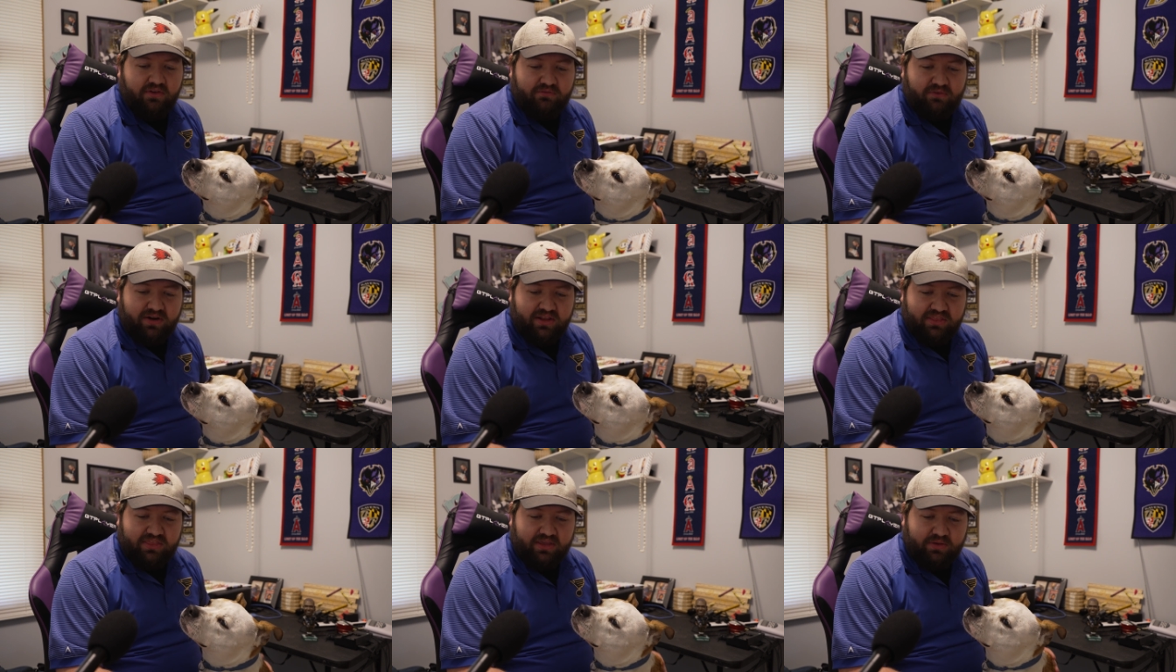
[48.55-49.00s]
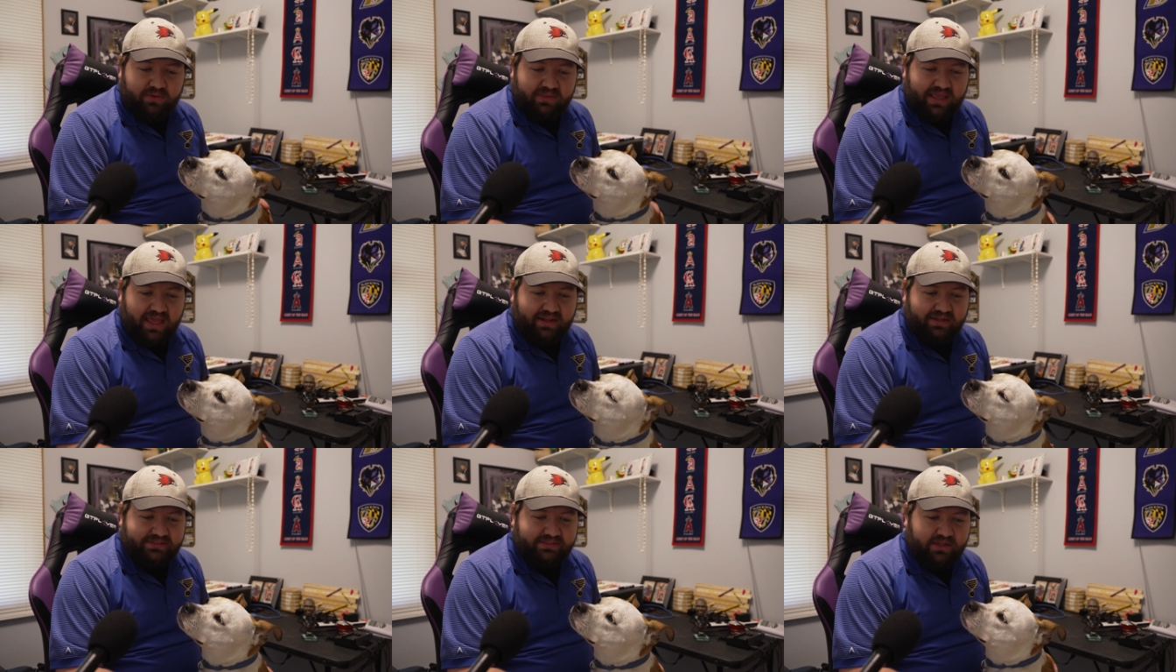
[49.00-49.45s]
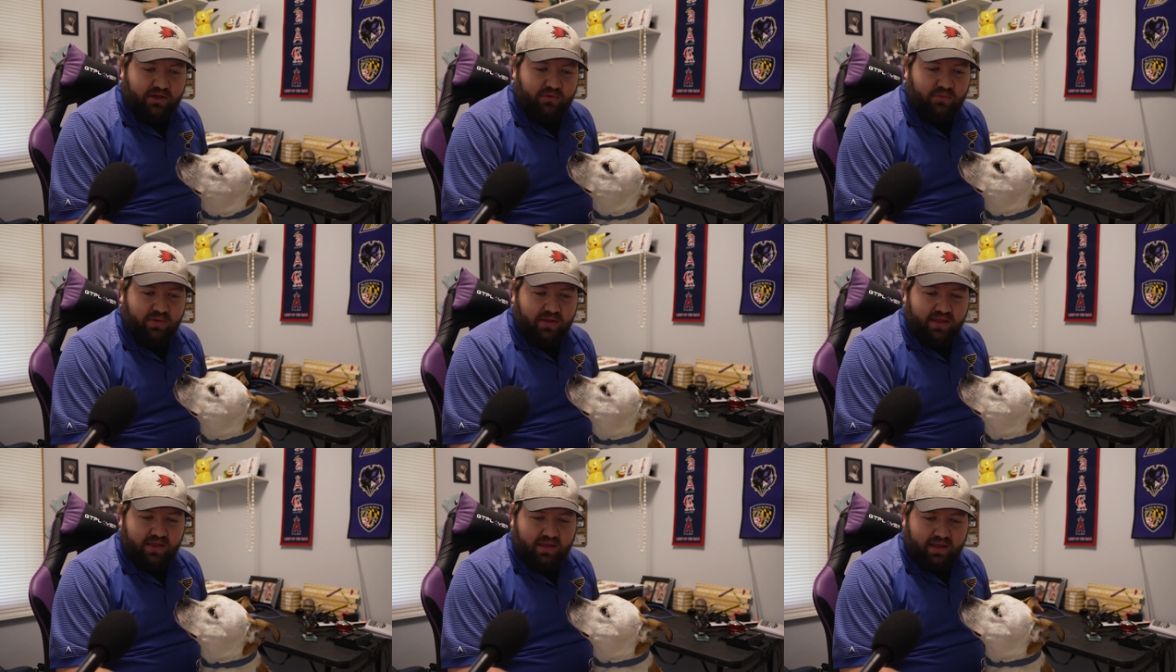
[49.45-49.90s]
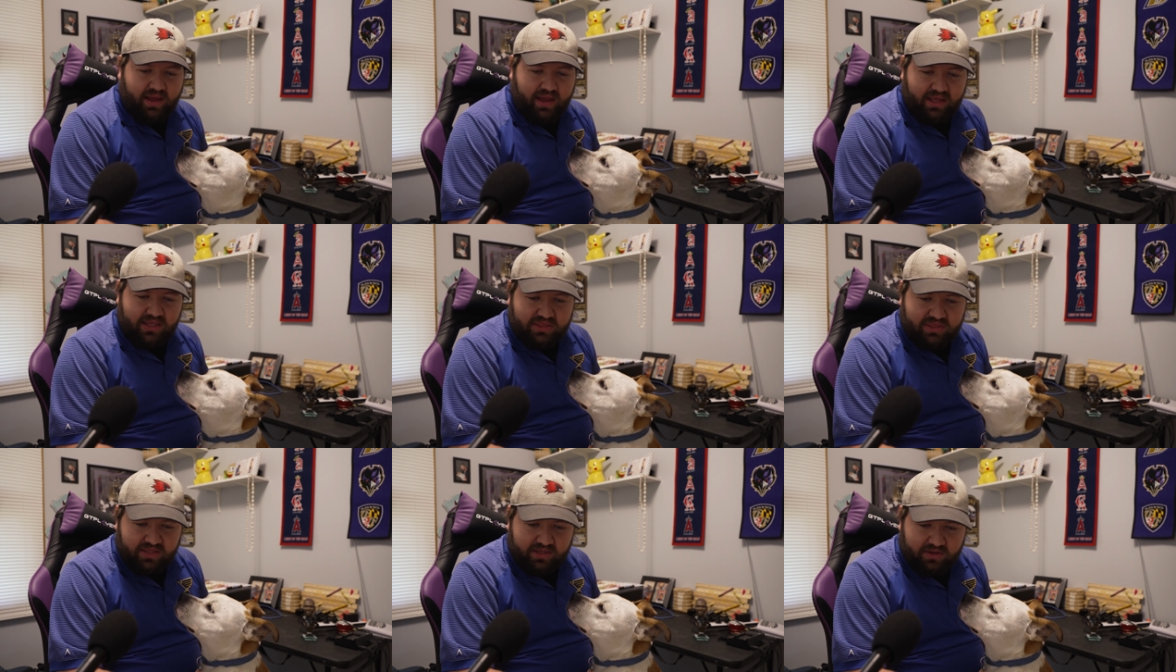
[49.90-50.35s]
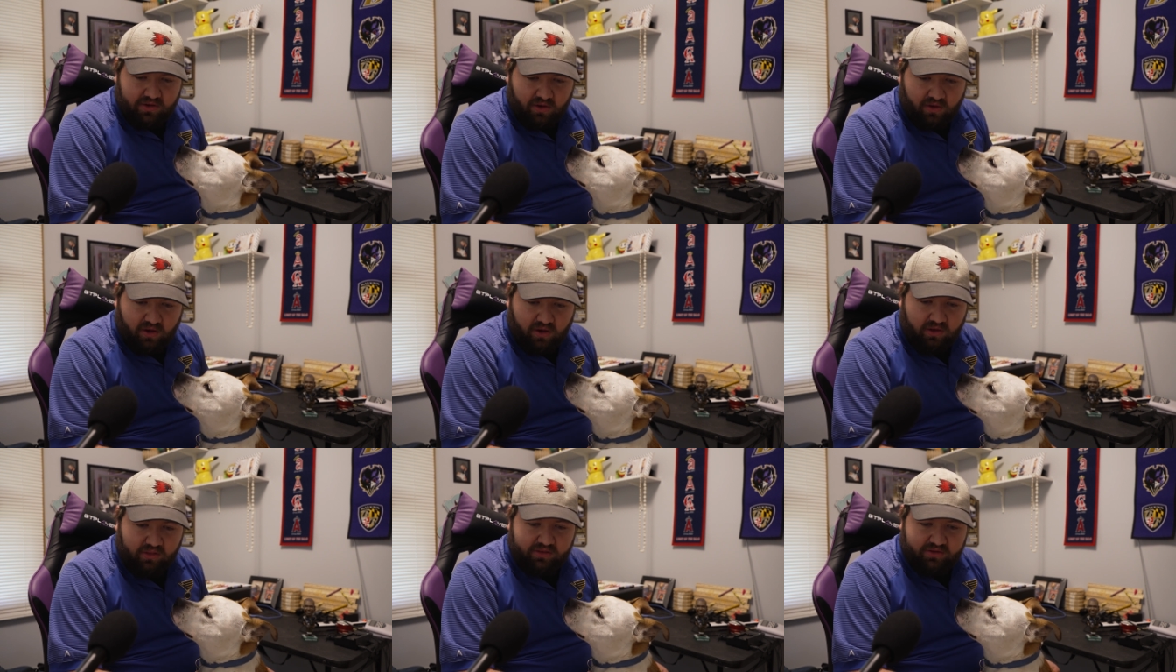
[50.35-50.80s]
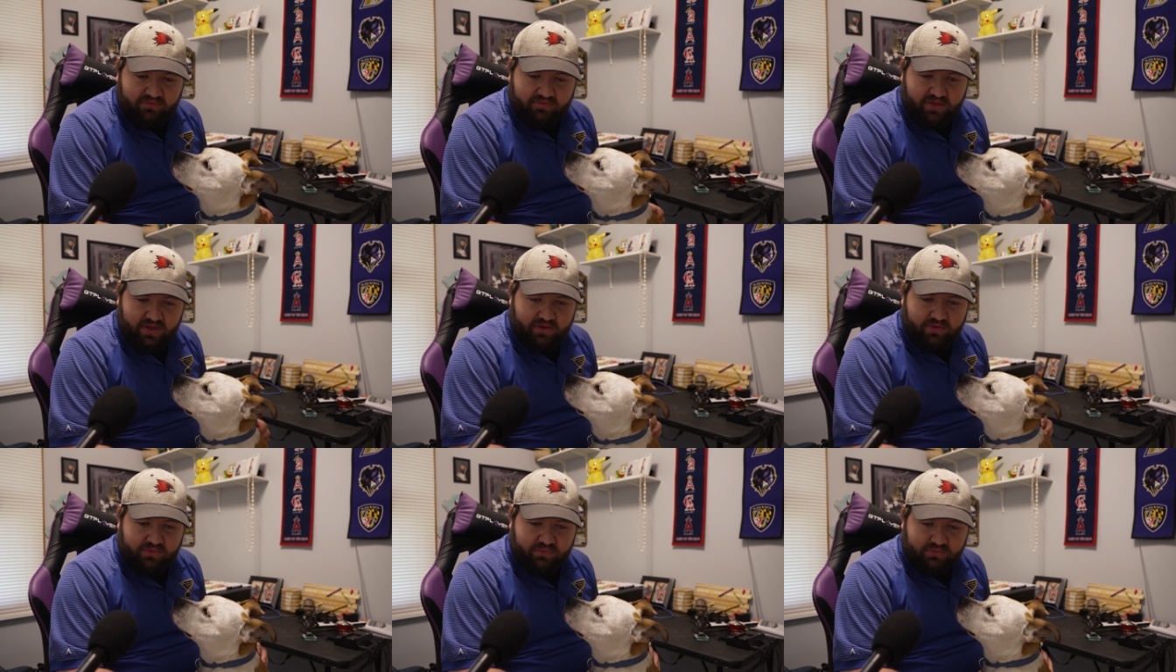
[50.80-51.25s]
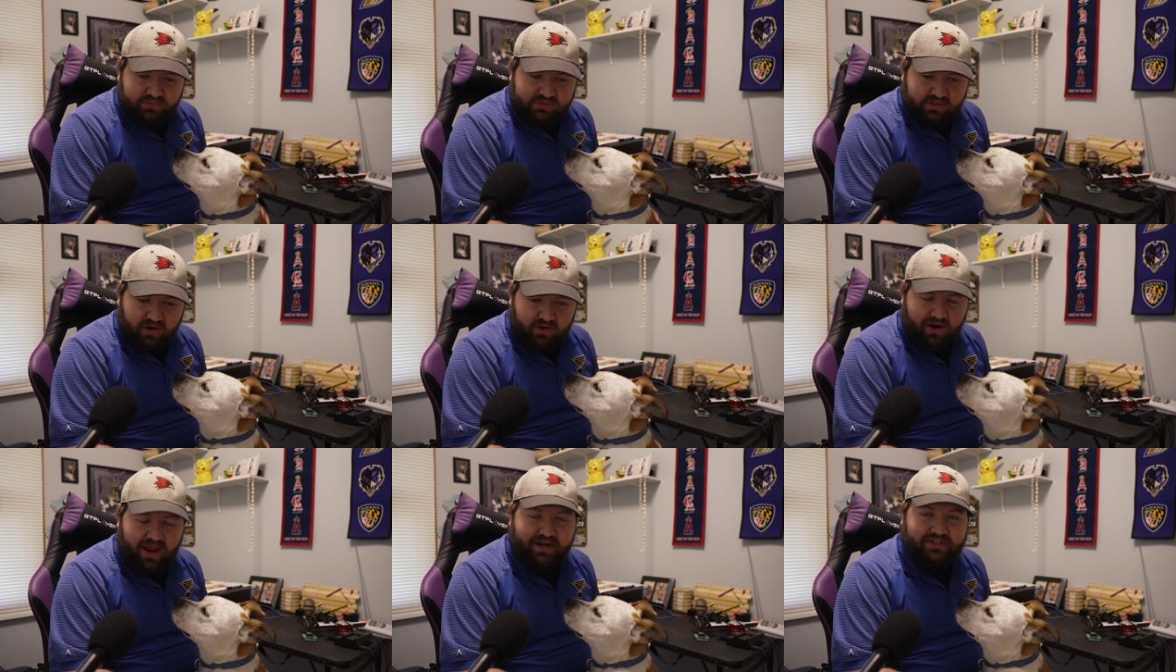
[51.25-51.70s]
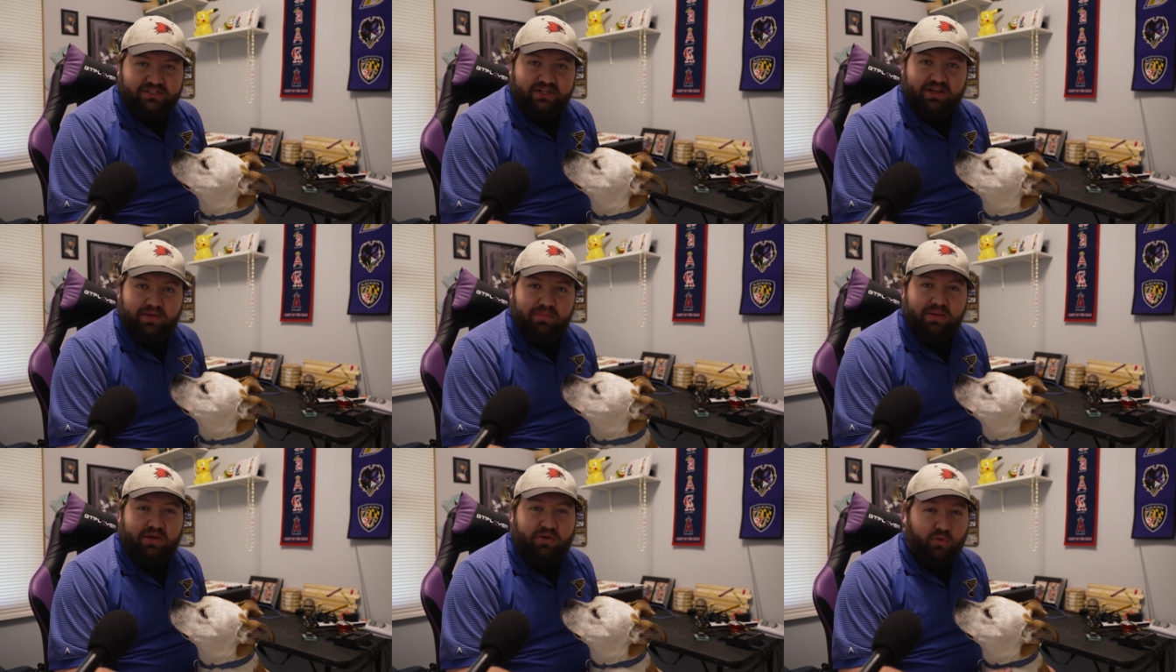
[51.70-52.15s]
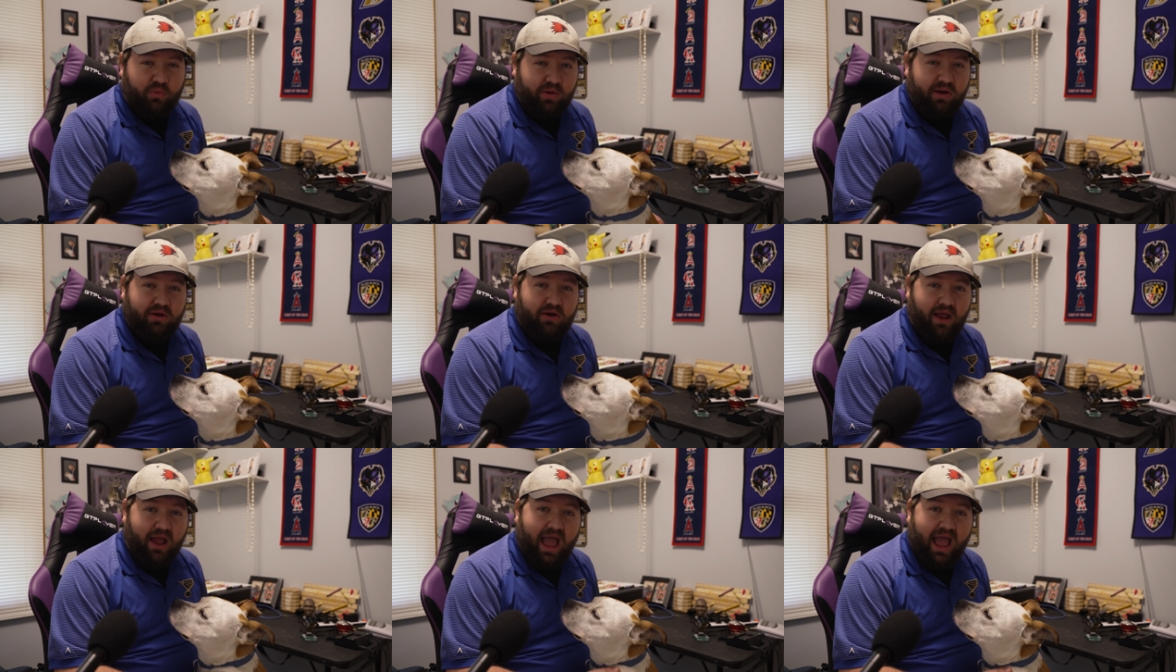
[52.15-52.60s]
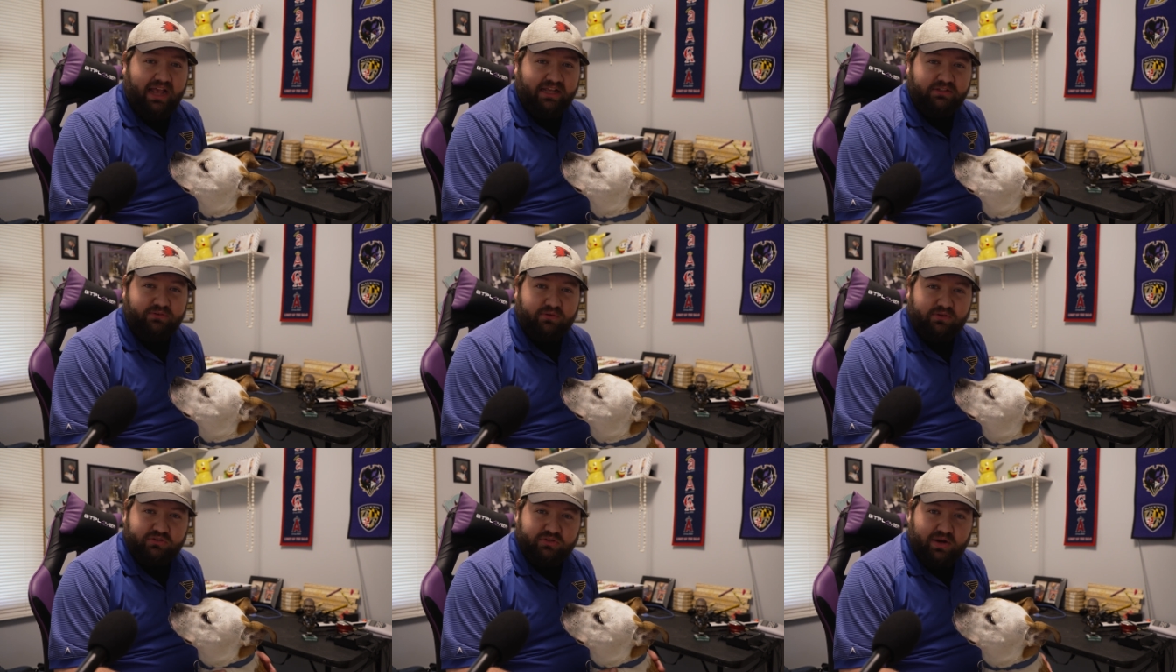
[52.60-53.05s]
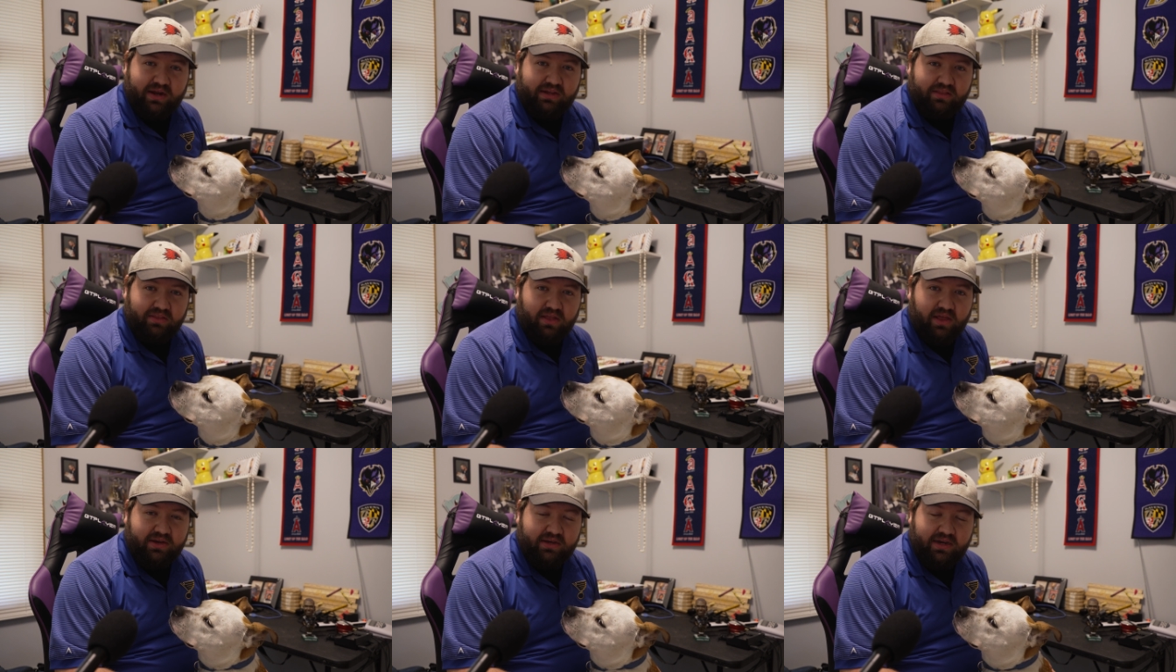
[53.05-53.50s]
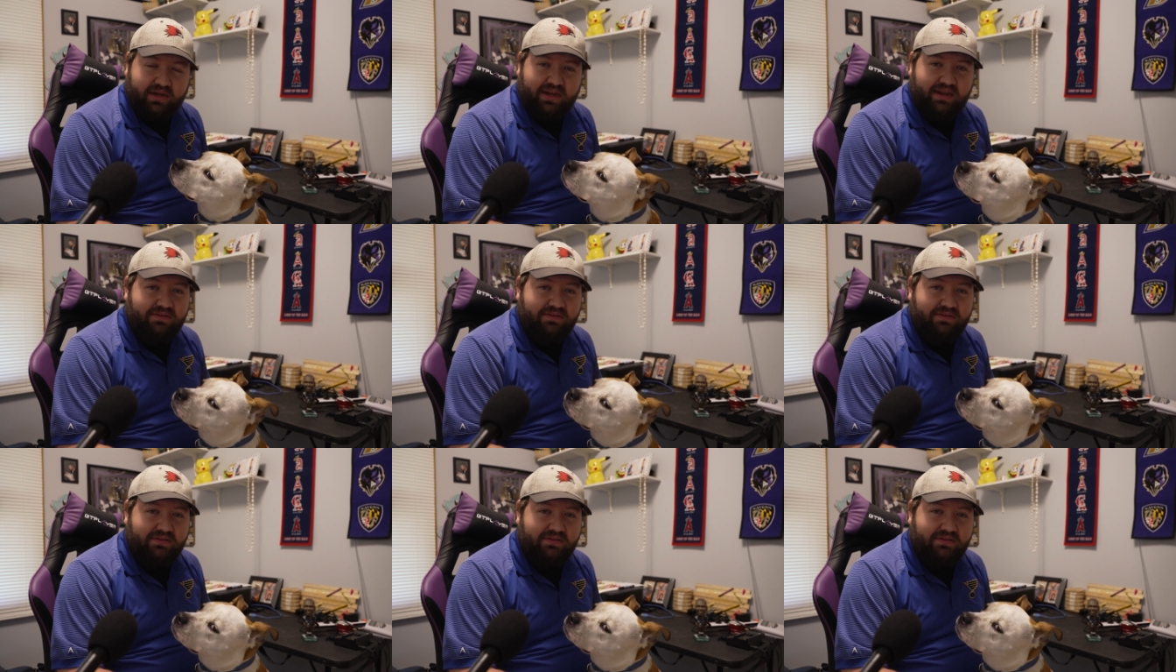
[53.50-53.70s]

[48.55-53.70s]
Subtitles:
Funny thing with that is though, I think all of those are actually going to be career highs for Drake London,